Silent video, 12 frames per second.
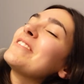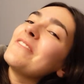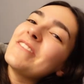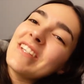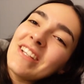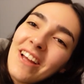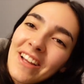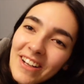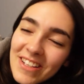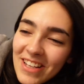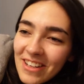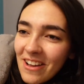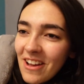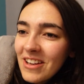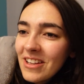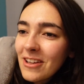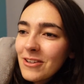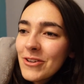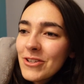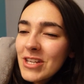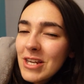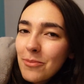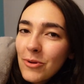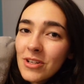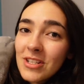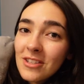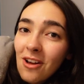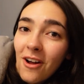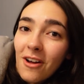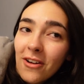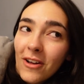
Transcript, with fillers: obviously, like I said earlier, usually the books start